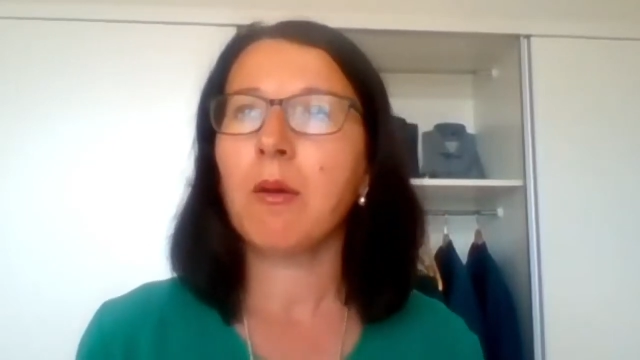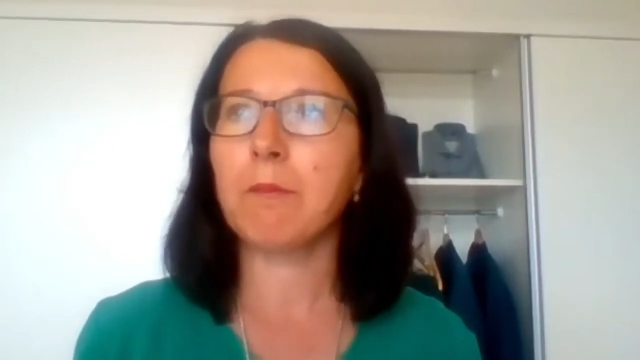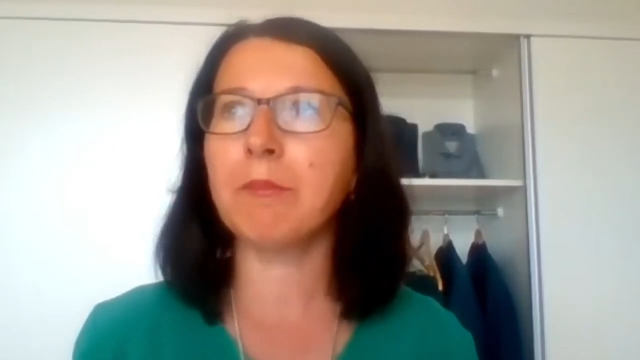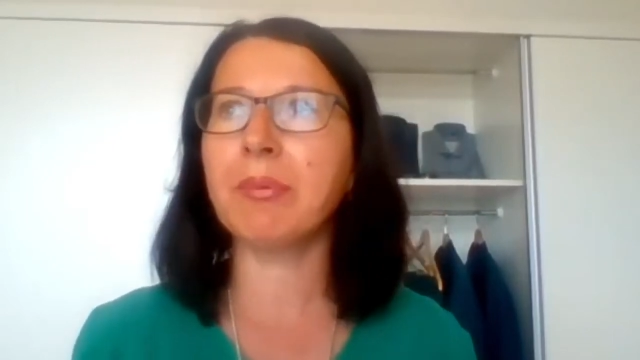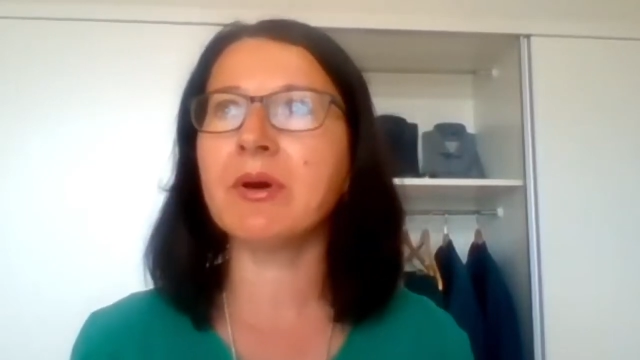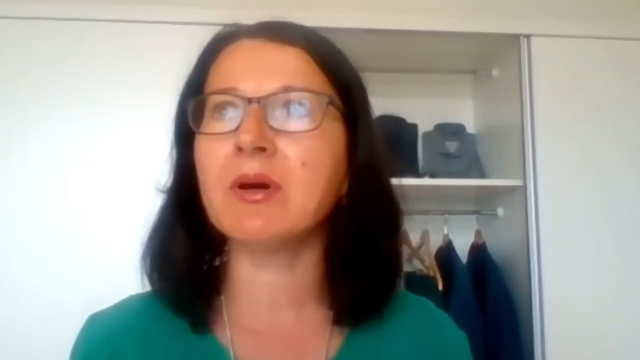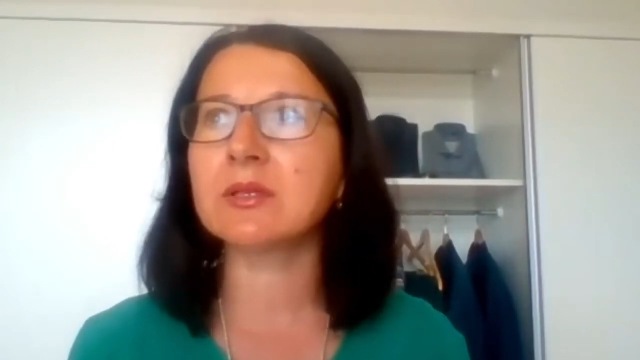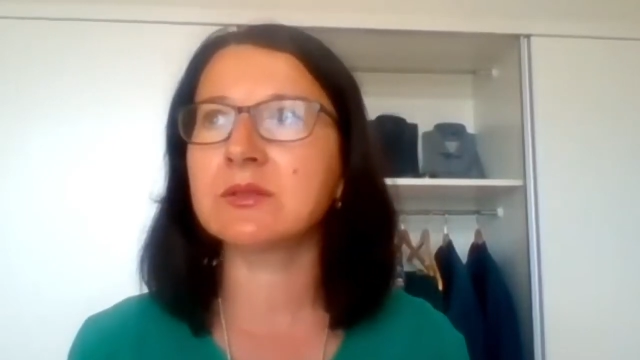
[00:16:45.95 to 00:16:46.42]

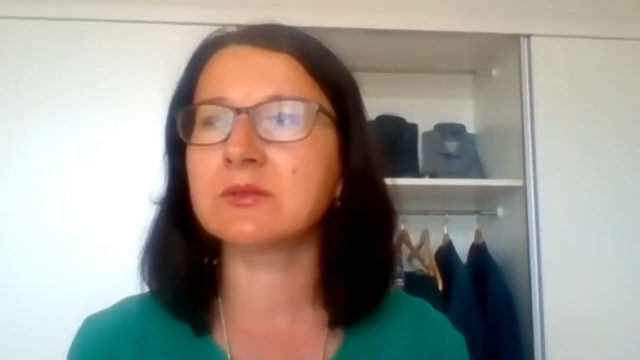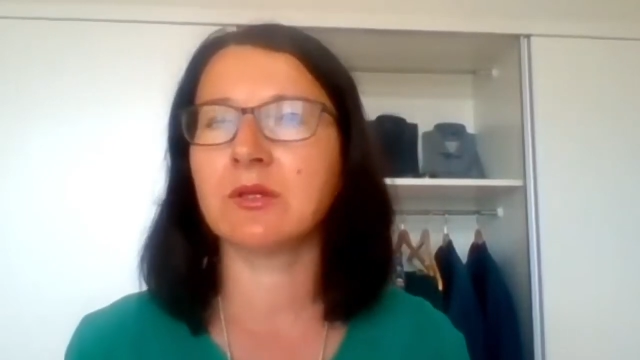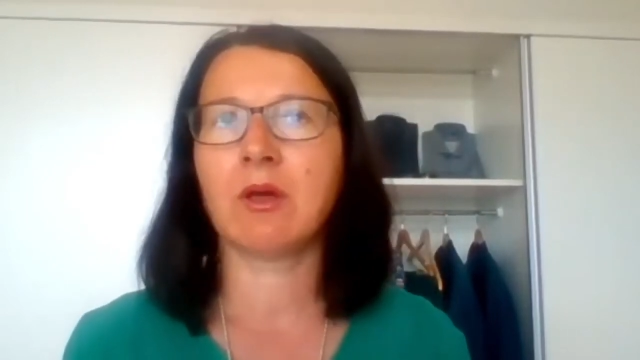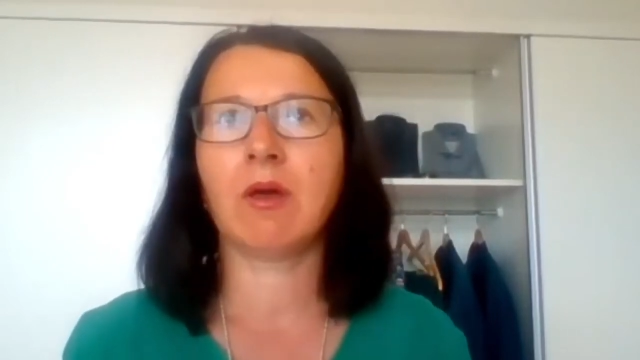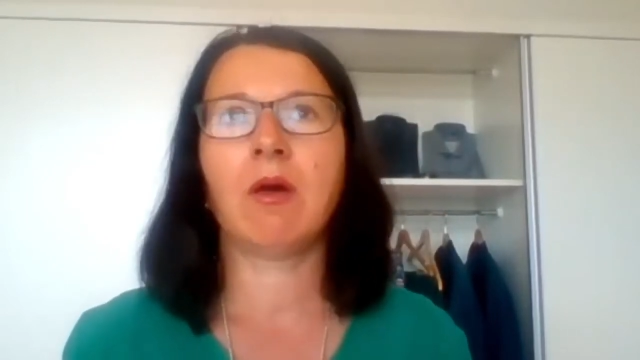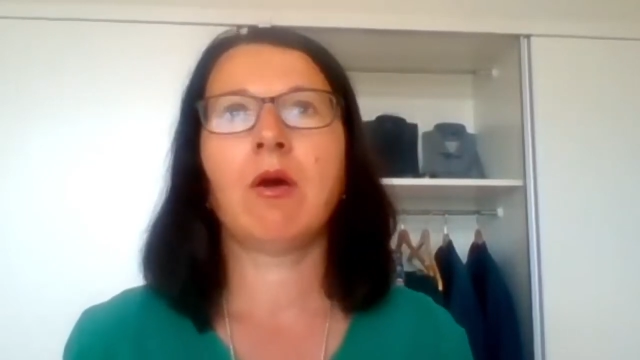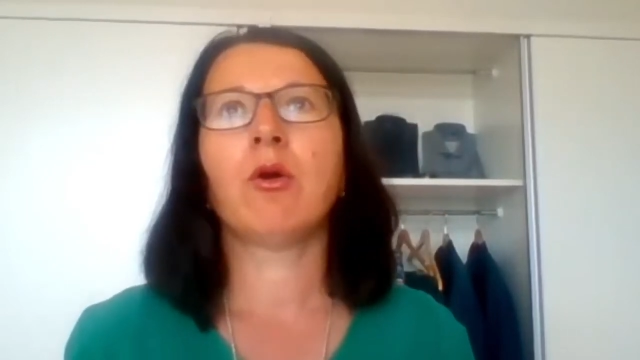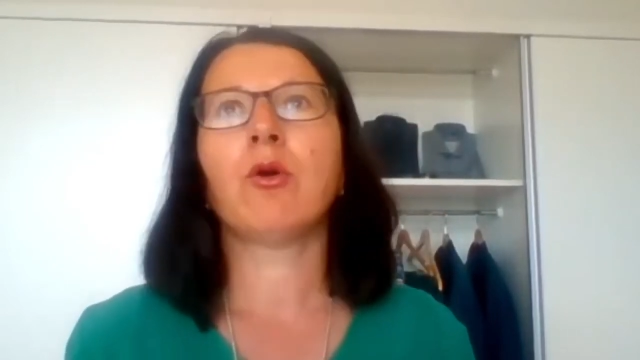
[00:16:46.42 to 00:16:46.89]
but
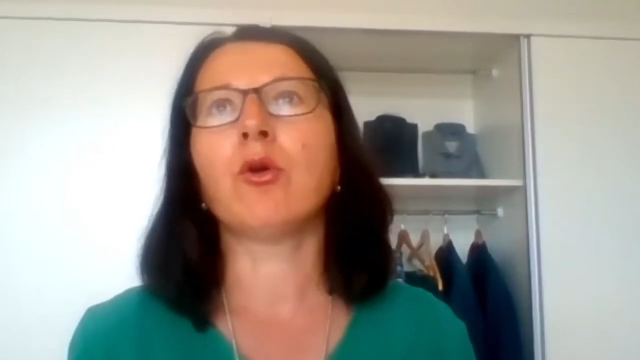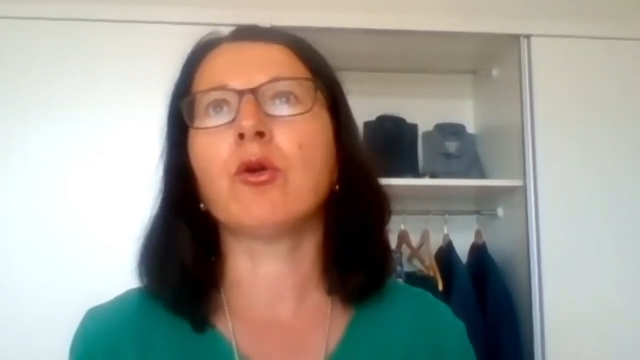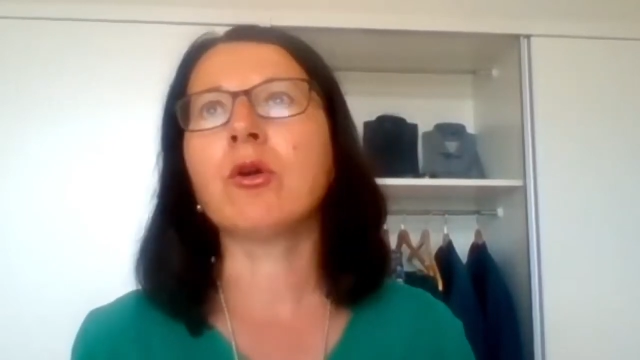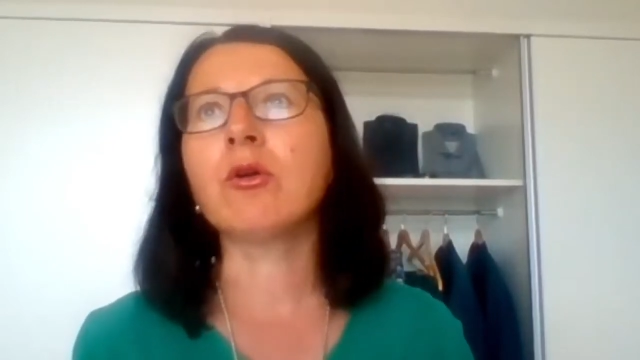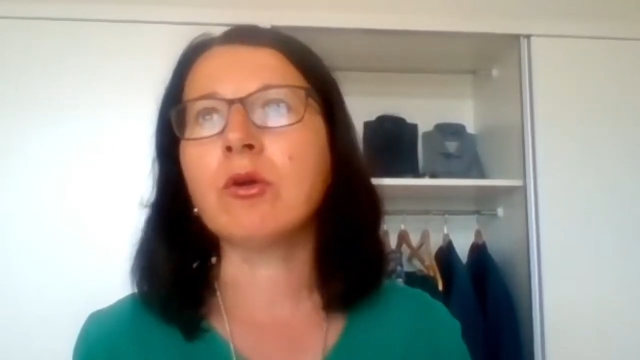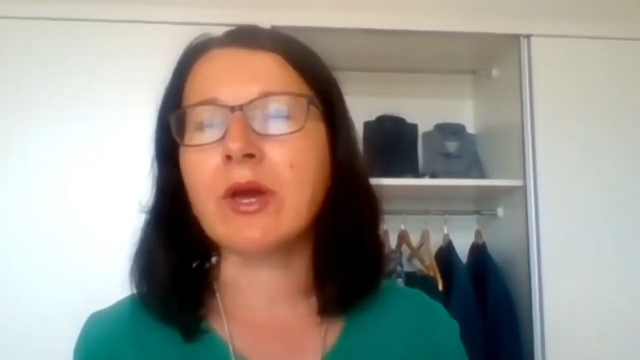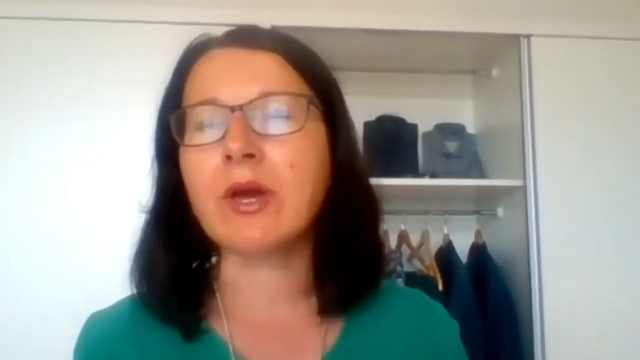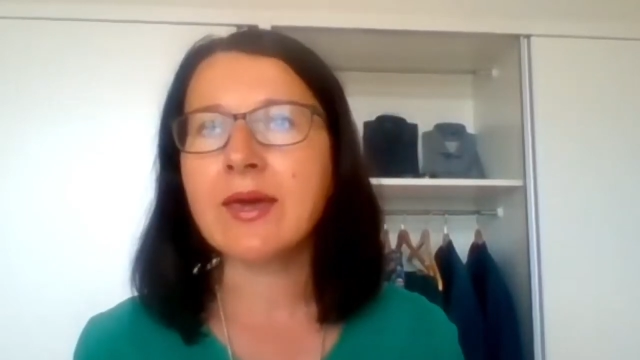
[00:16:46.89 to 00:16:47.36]

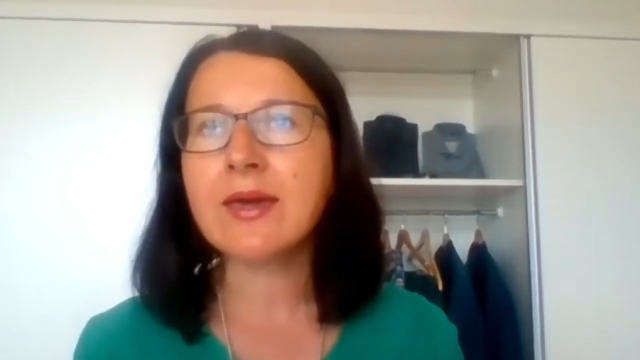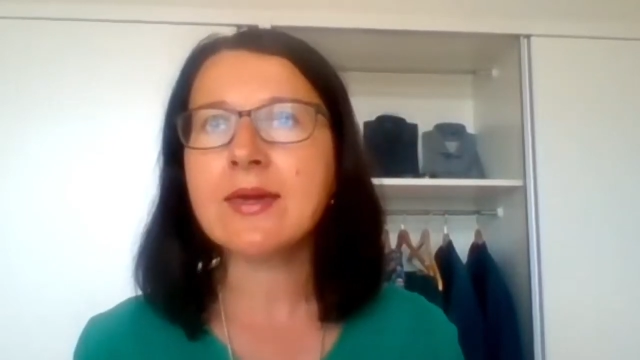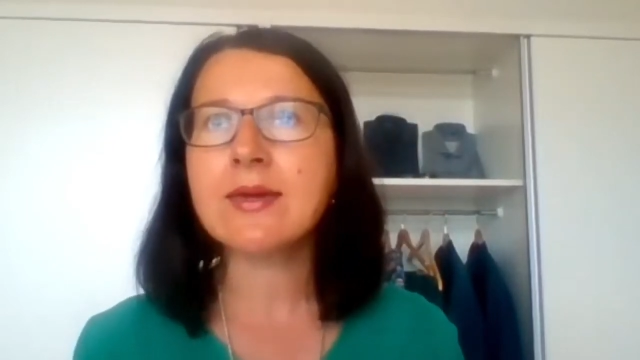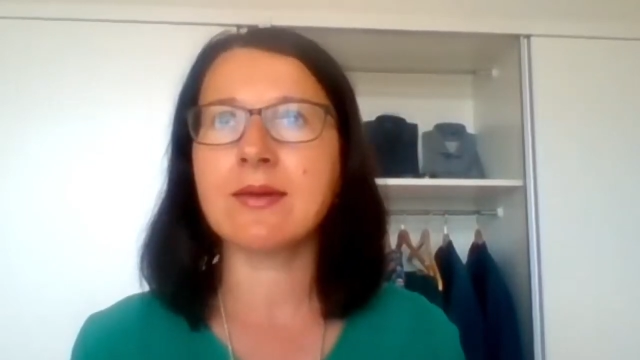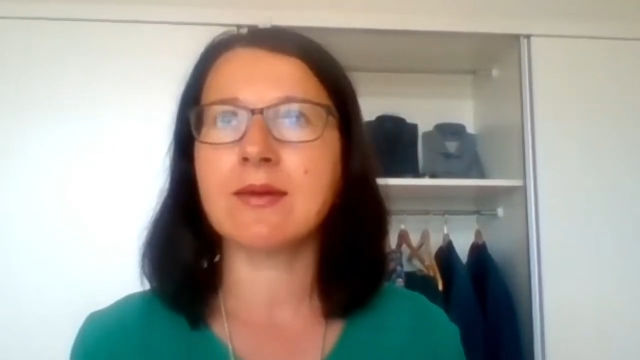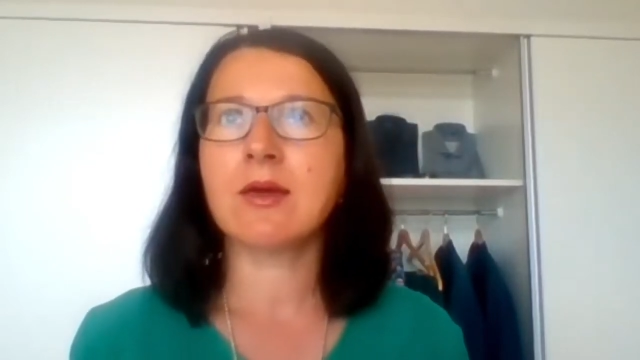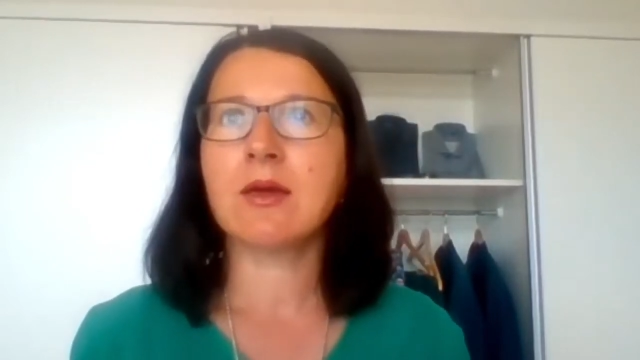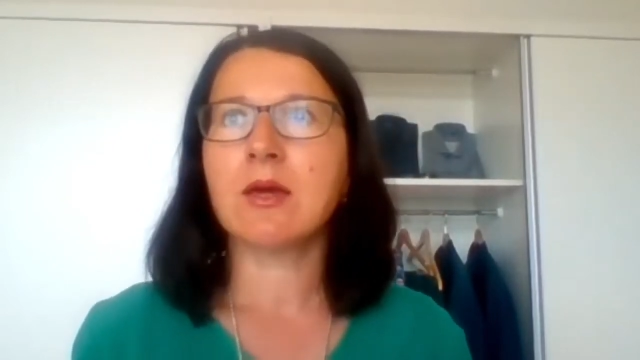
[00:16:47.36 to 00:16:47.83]

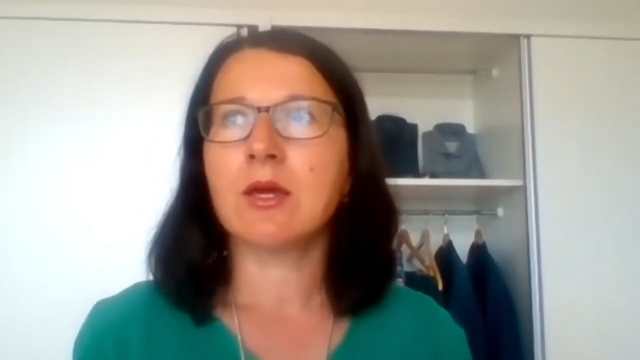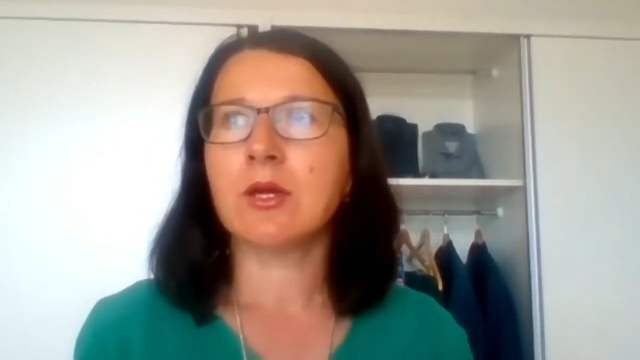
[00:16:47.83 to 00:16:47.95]
okay,